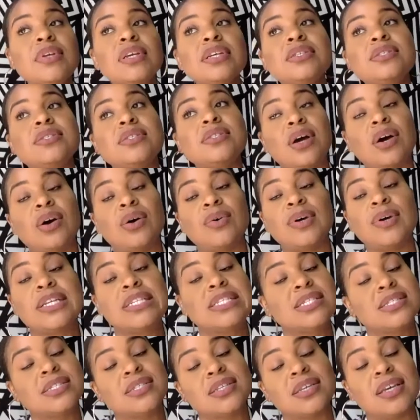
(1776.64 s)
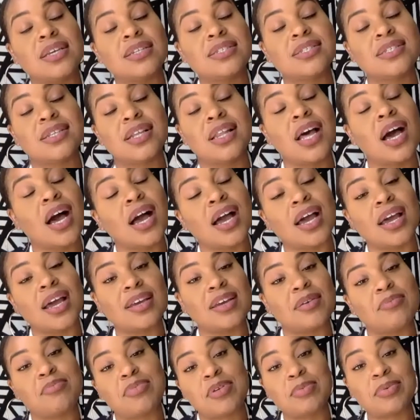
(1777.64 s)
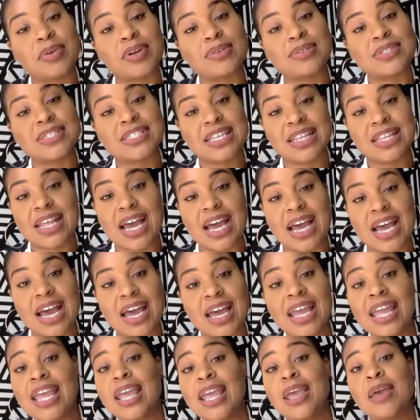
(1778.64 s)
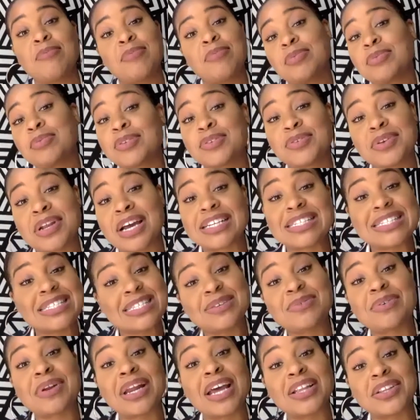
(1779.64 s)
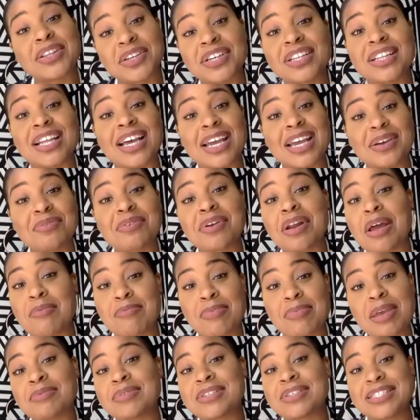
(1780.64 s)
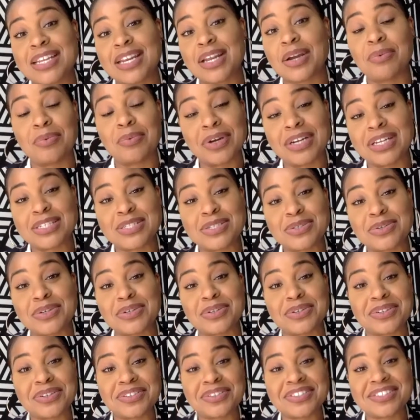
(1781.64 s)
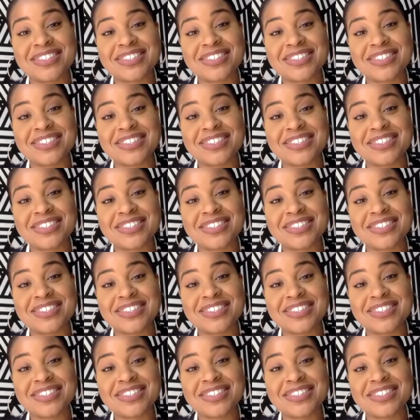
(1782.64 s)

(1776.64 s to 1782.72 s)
So it's a lot, and people don't see that. People do not see what I look like when I'm babysitting a 1 and 2 year old.